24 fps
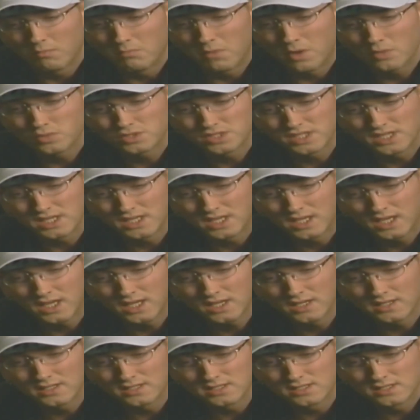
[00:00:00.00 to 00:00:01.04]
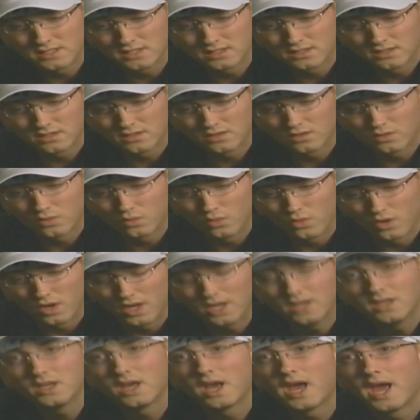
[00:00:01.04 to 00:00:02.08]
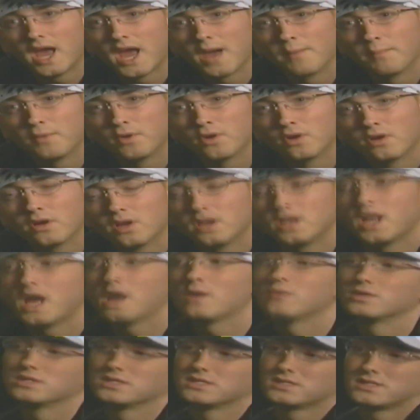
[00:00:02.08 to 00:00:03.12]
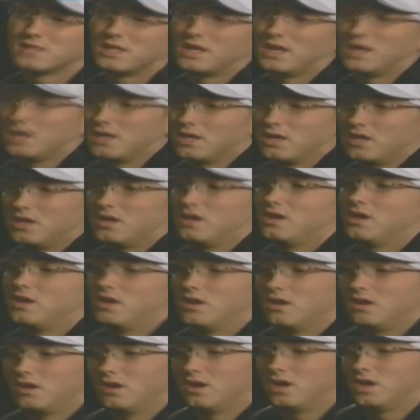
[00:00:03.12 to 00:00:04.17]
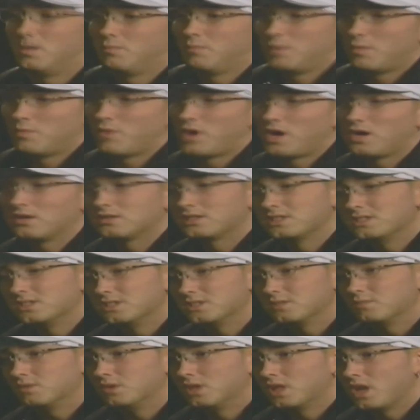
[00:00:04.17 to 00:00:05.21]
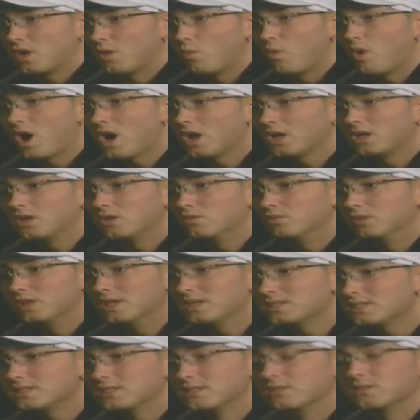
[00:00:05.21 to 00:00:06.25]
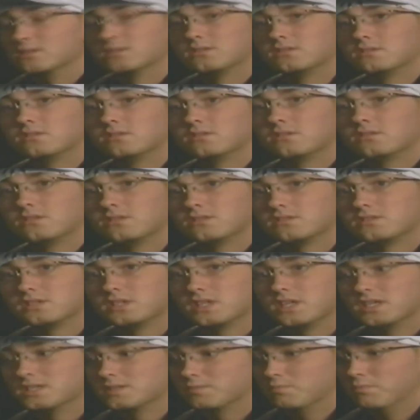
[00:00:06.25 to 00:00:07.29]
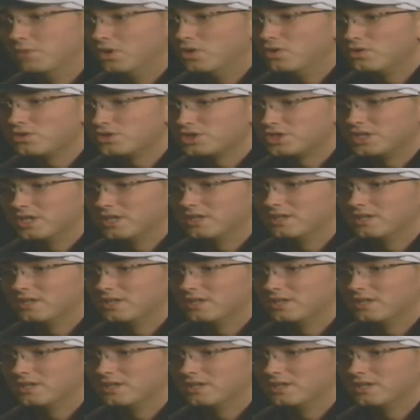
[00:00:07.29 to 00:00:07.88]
Most of the kids were into Hammer, and I was just like, I remember I used to just be like, why do you listen to this bullshit?